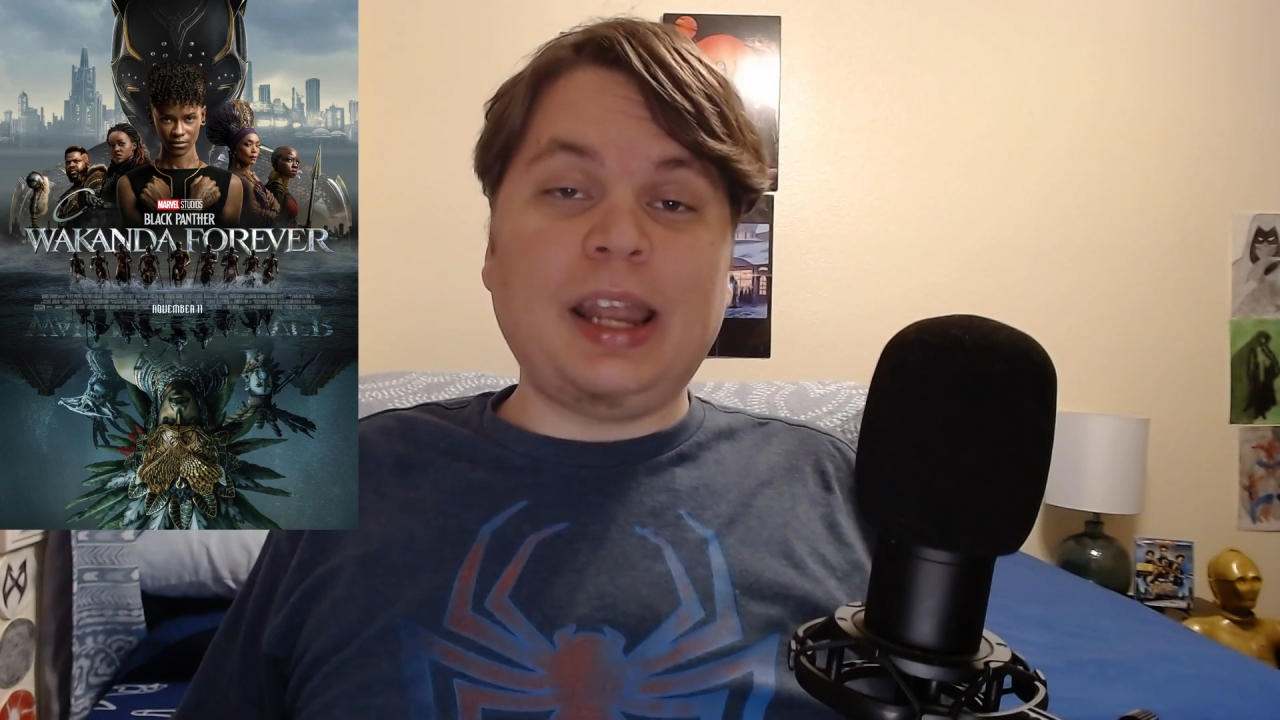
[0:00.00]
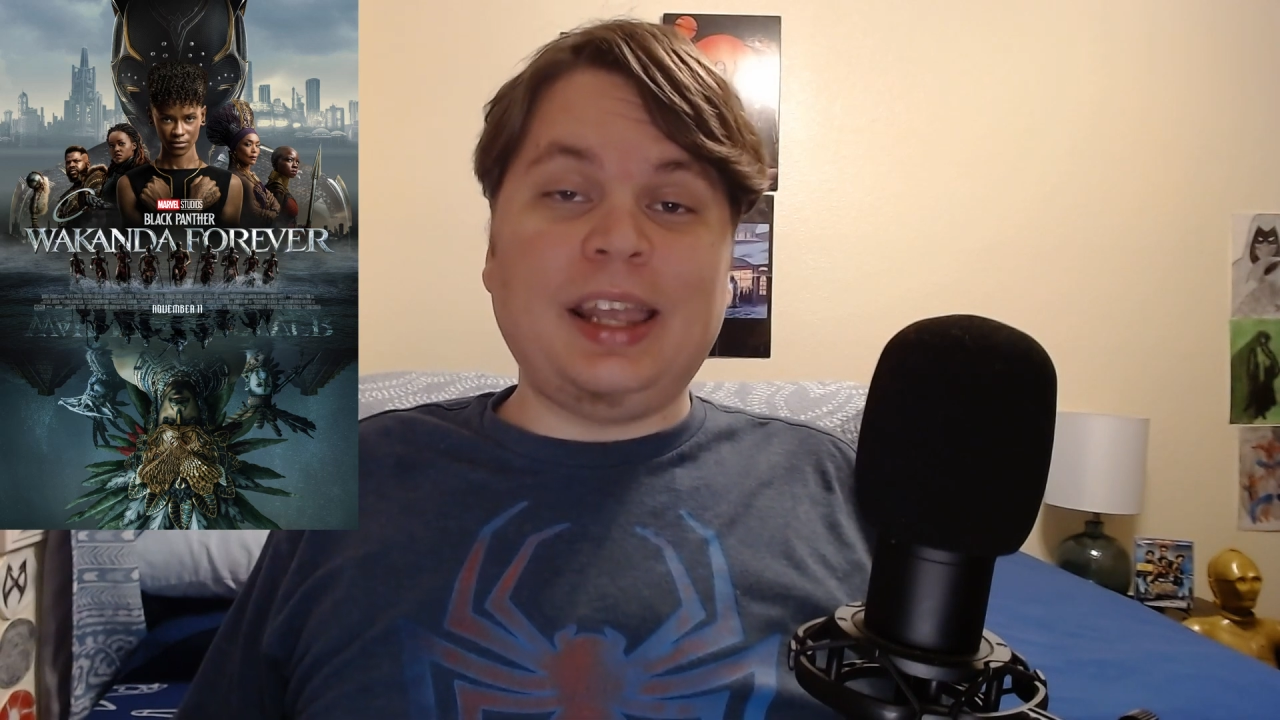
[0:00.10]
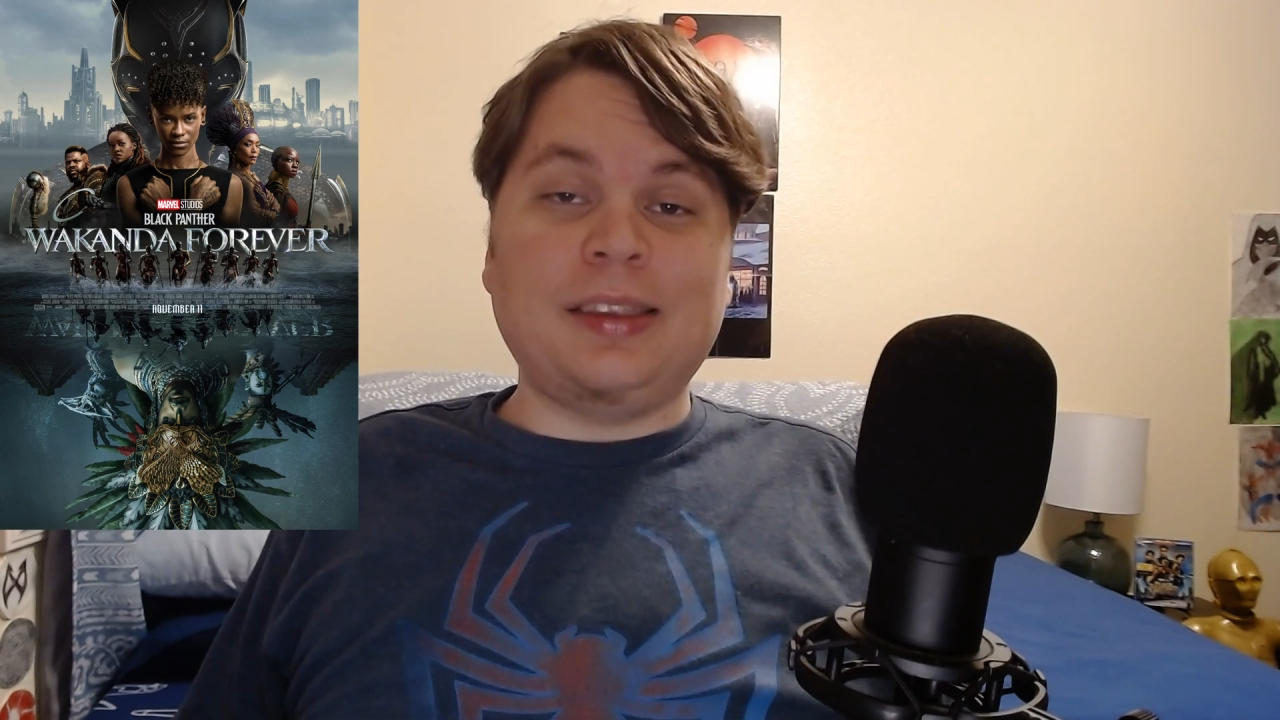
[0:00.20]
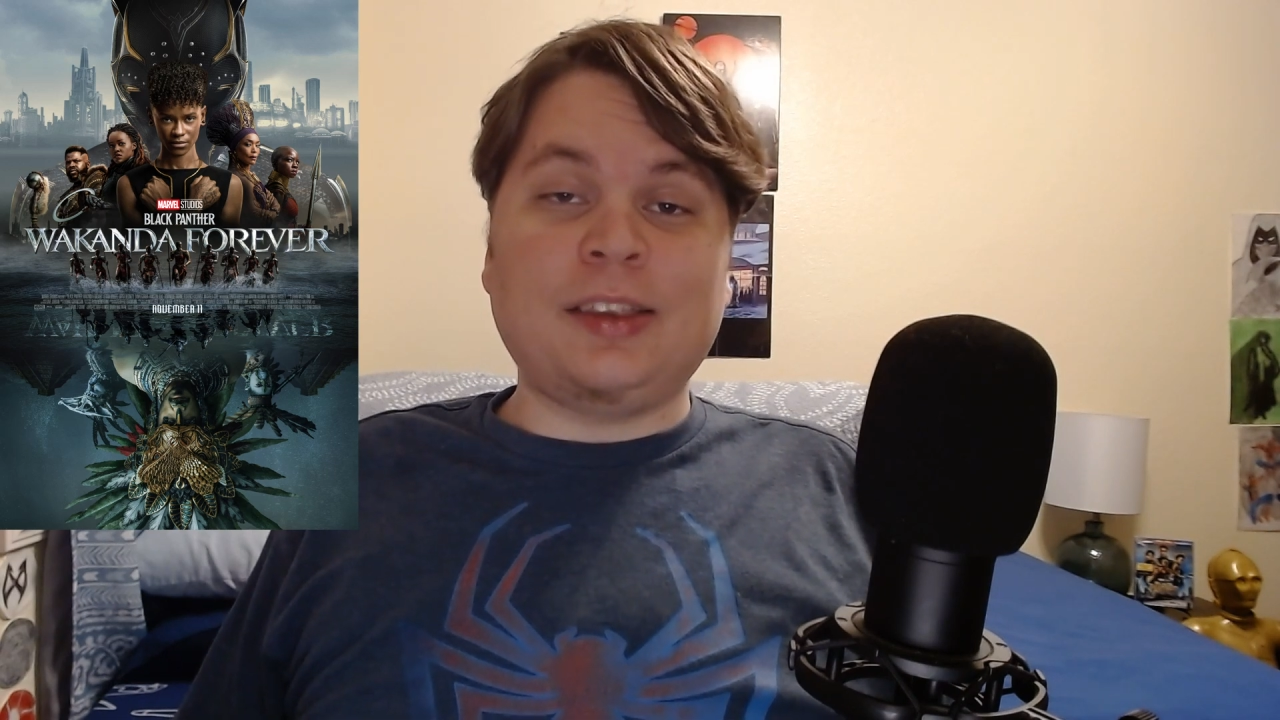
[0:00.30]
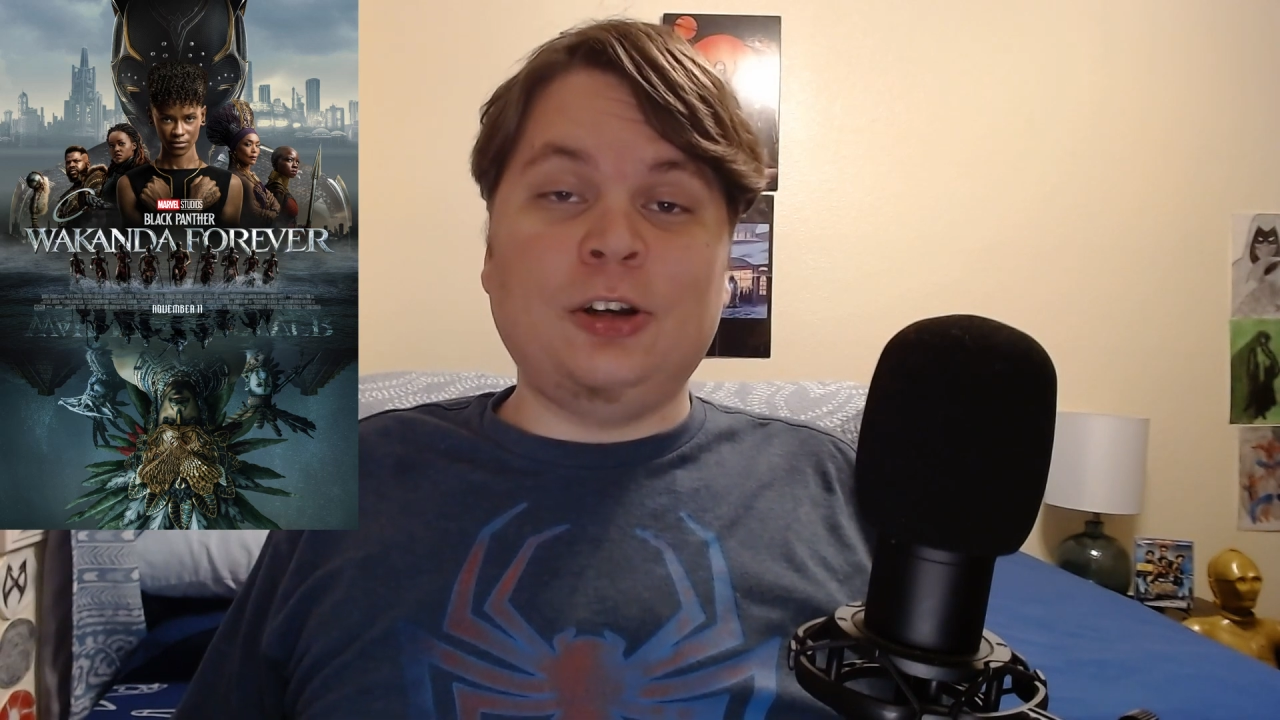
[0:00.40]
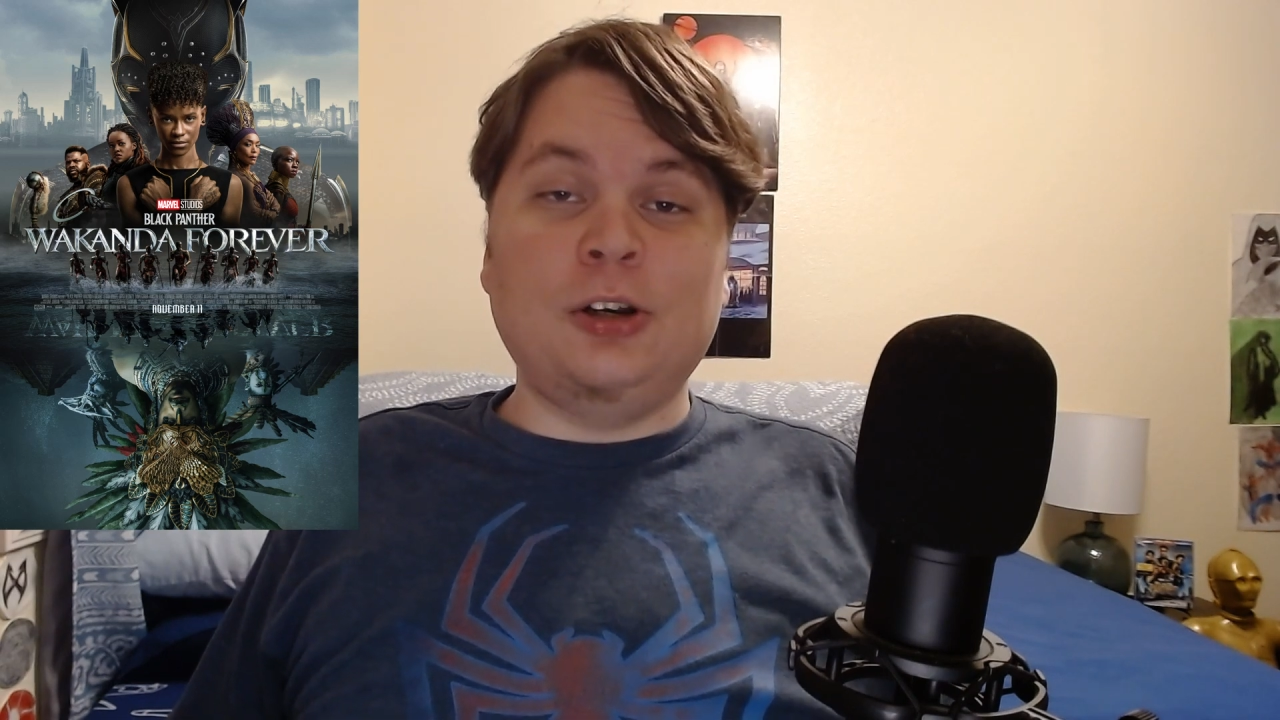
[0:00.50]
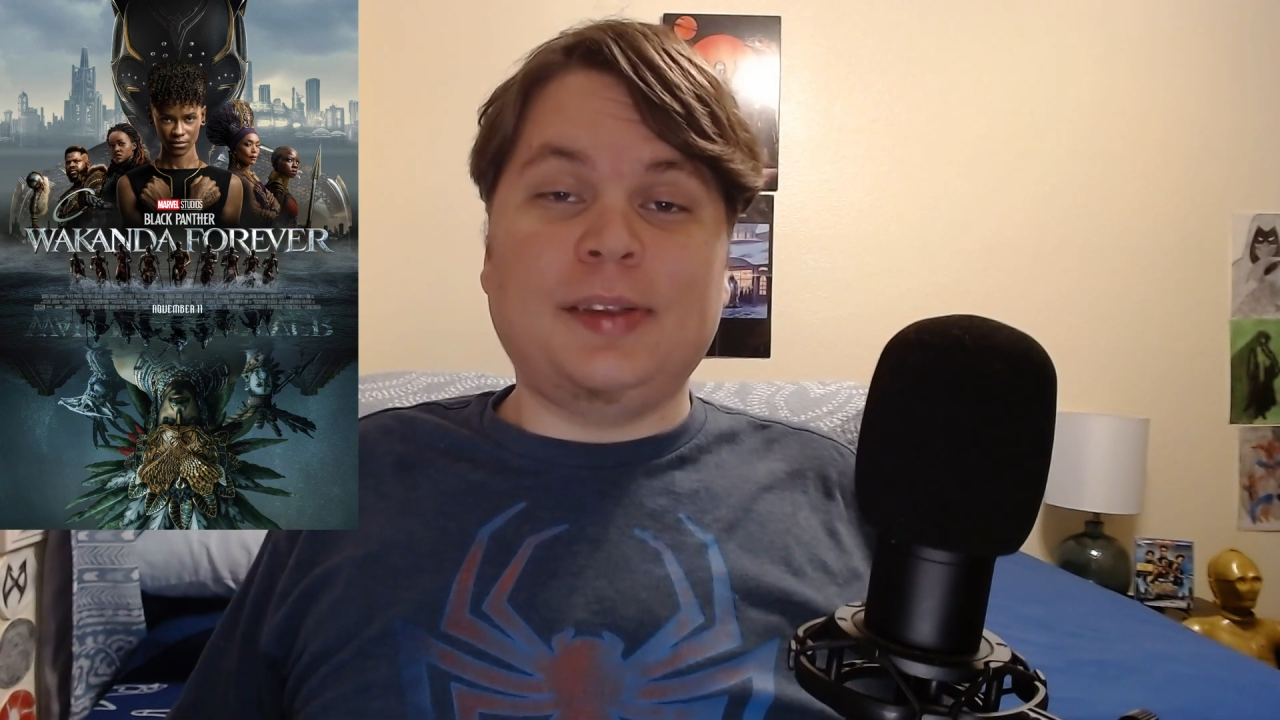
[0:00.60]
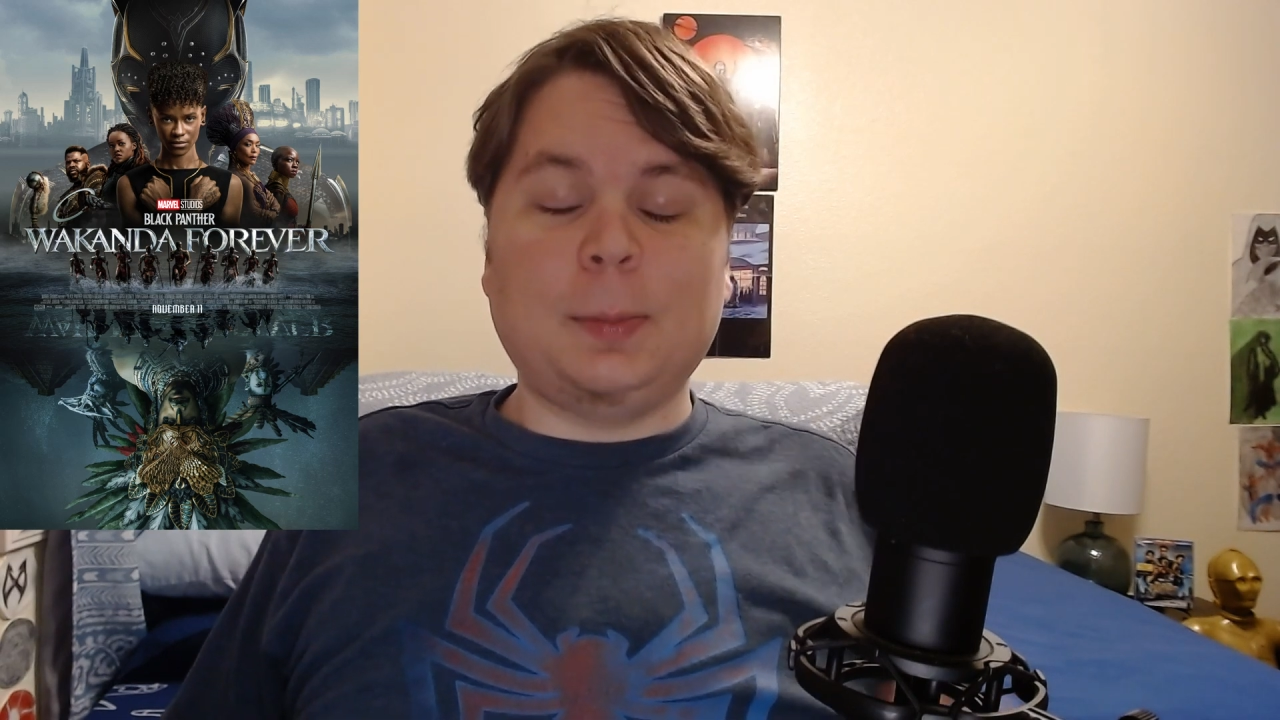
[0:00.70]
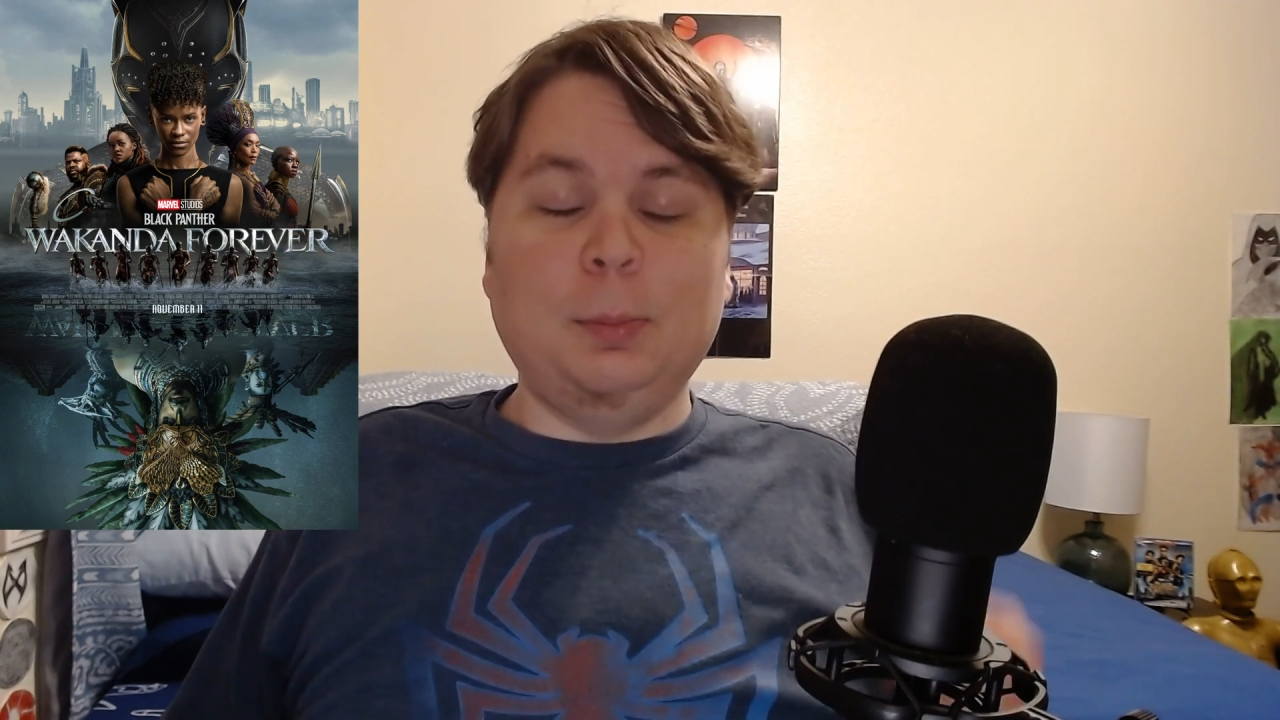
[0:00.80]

and stars